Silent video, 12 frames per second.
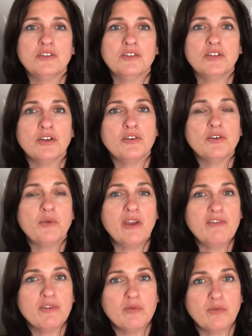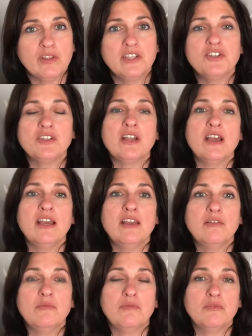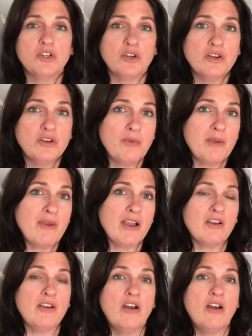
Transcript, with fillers: turned away from religion, I turned my back on